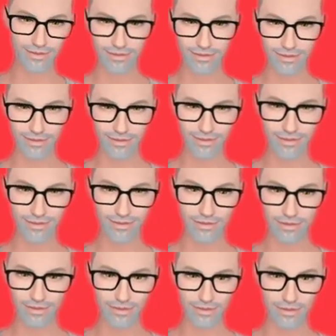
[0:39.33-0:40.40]

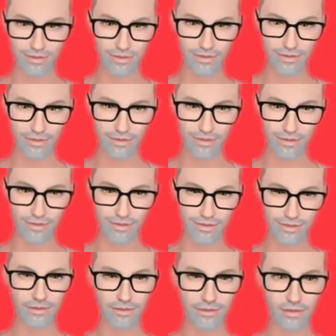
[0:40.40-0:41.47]

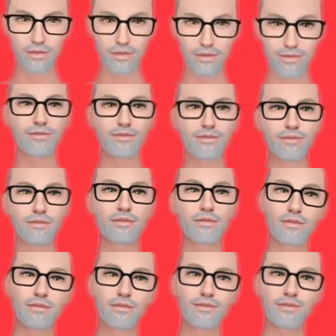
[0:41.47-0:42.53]

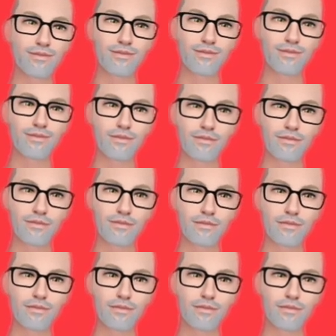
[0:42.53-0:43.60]

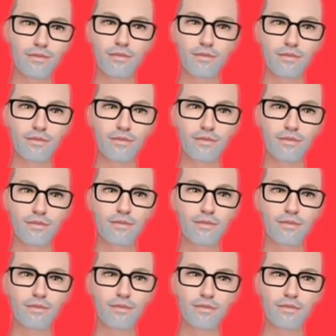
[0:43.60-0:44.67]

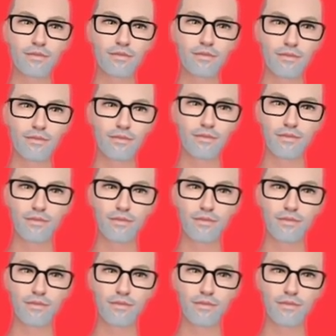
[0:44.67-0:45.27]
The person shown says nothing.